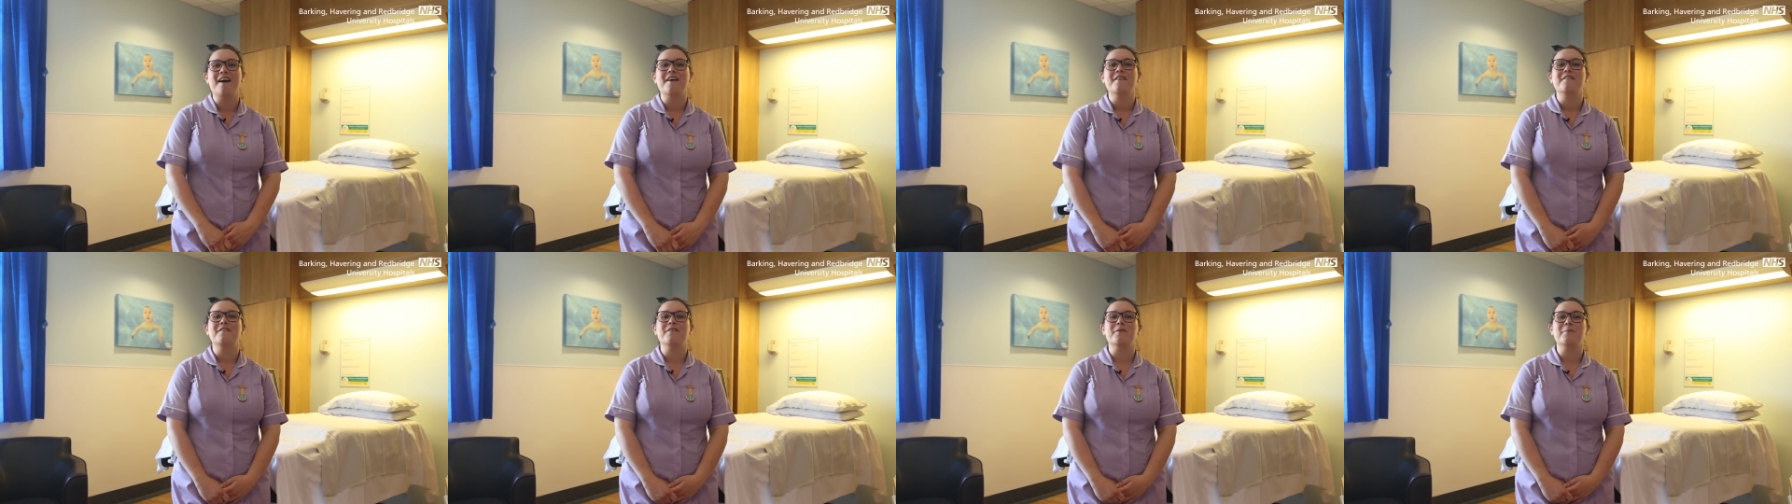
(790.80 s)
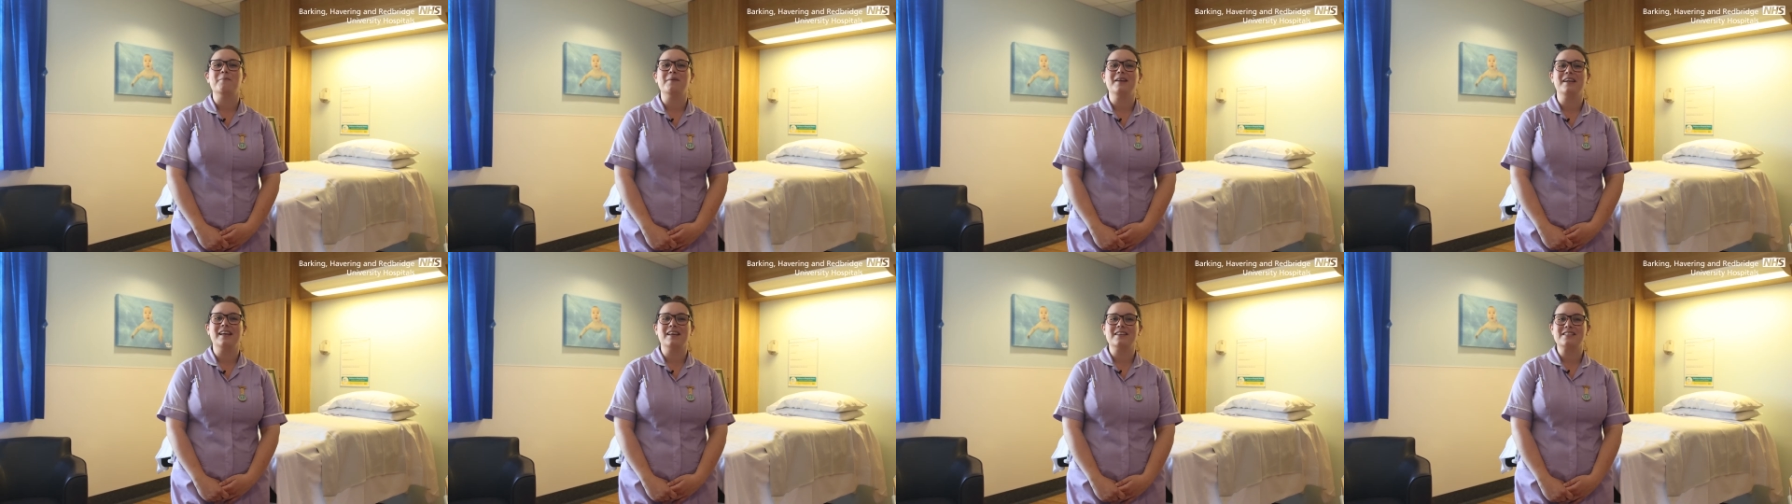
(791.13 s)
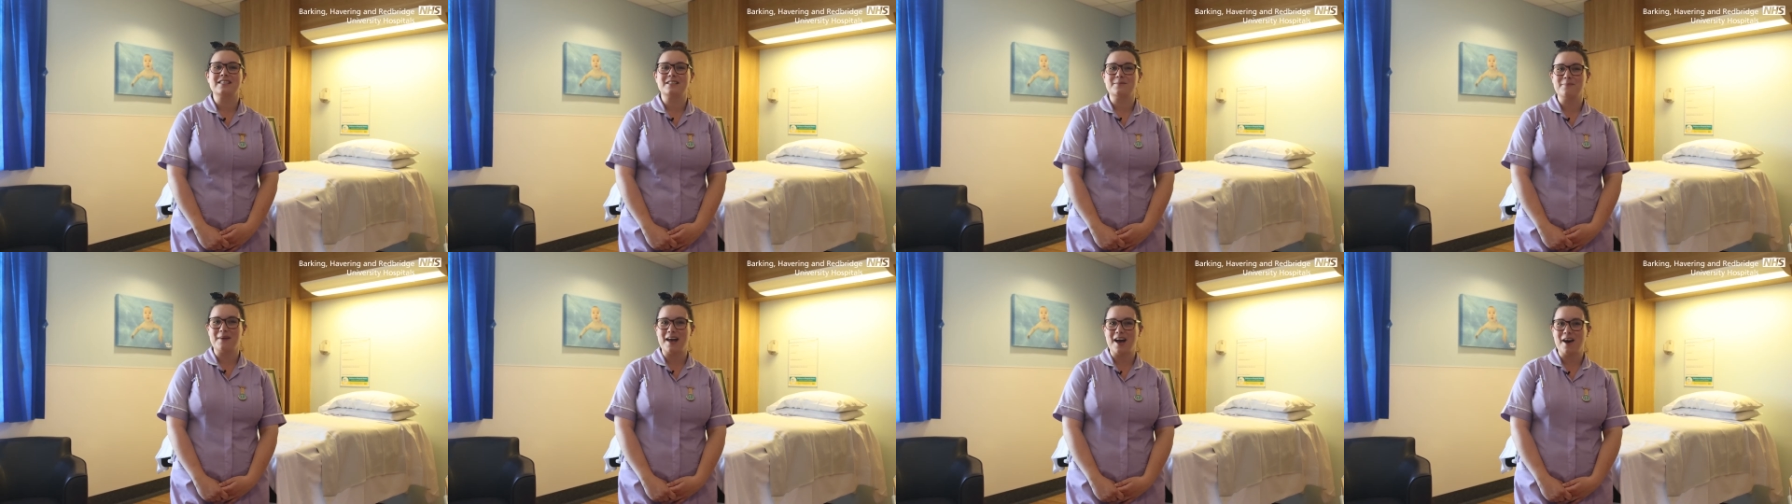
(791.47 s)
Familiar
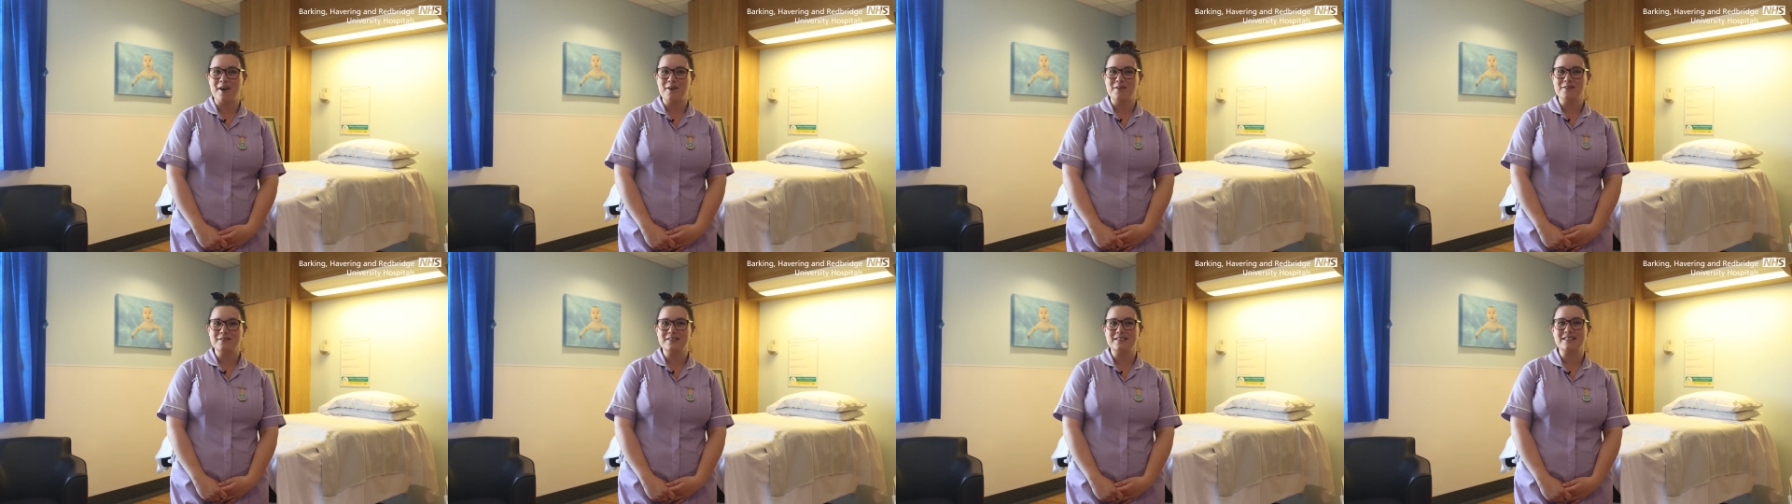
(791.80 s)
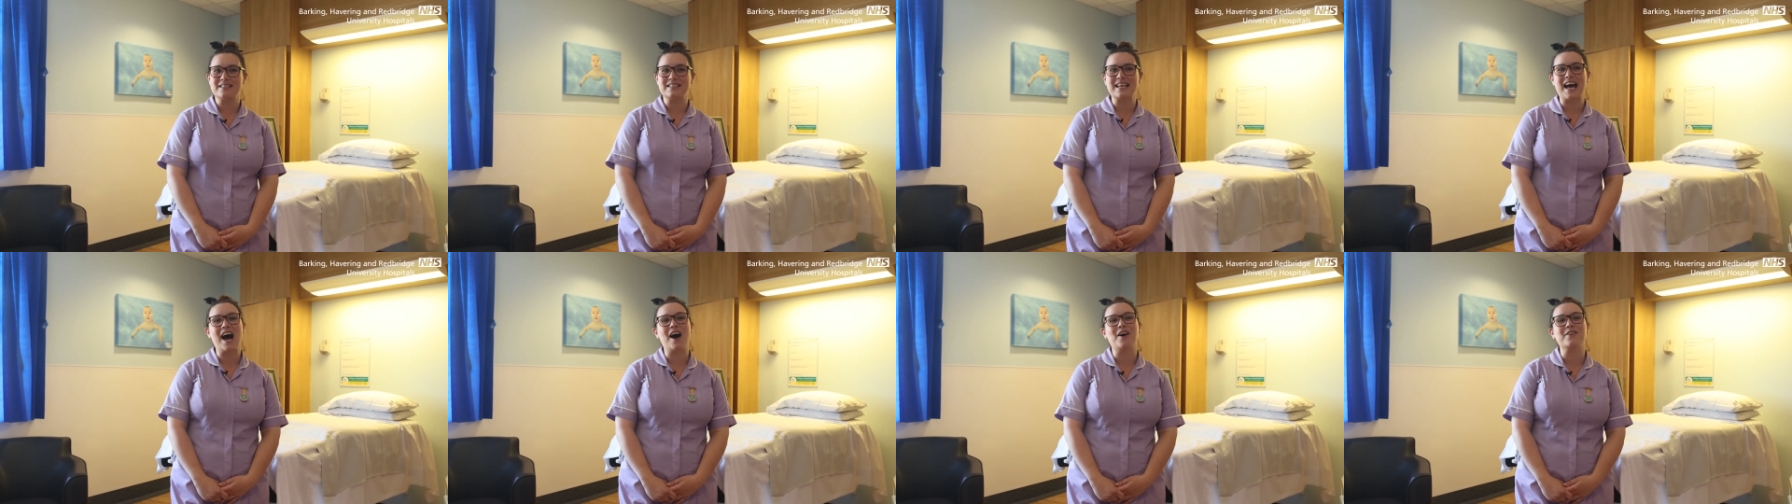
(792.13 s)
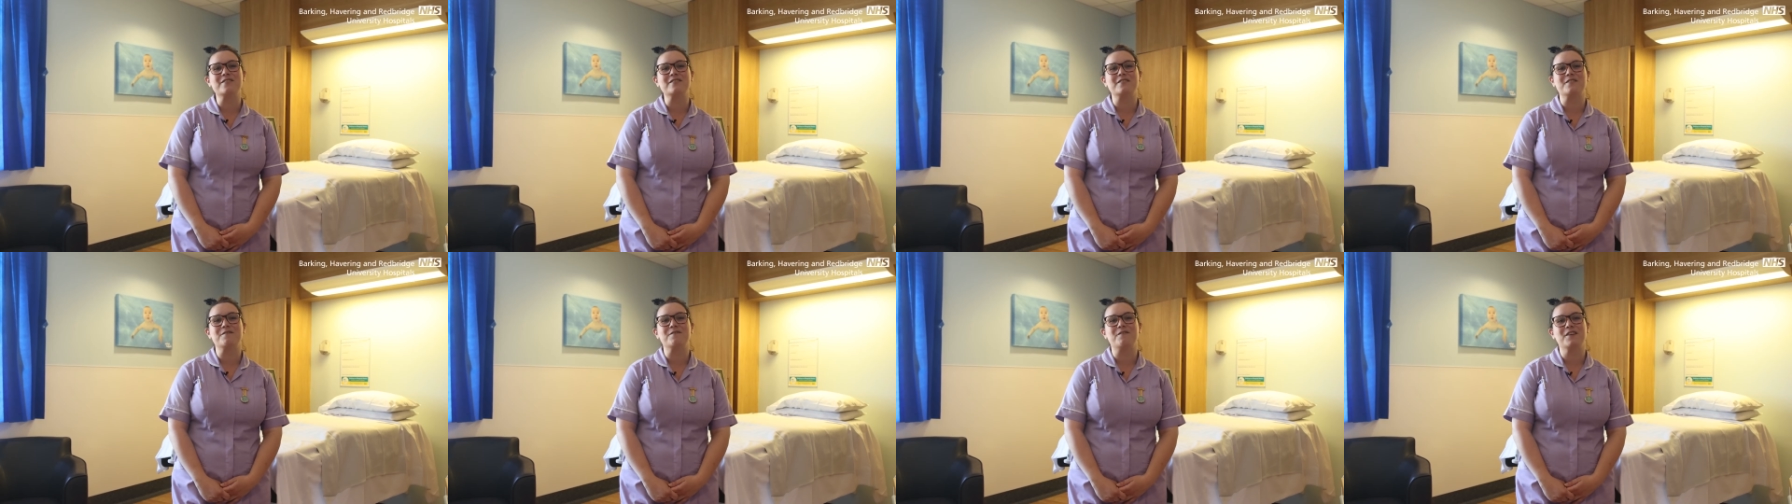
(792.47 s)
smells,
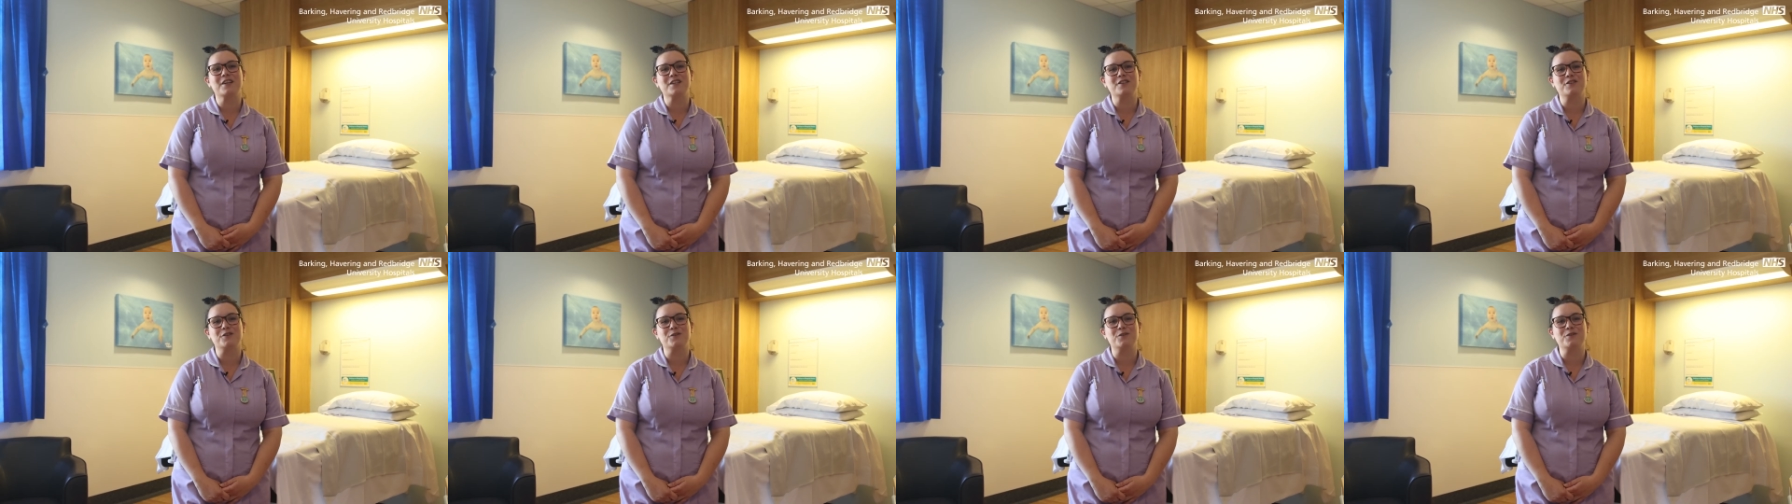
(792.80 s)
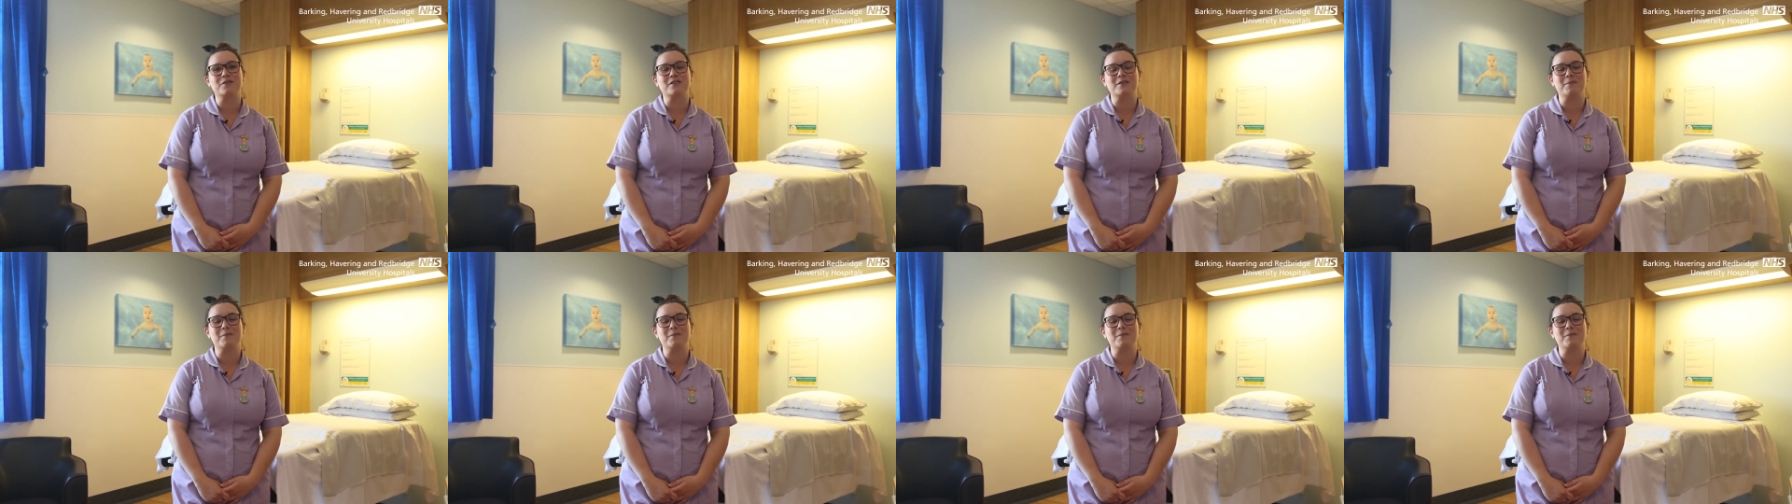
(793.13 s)
sounds and visuals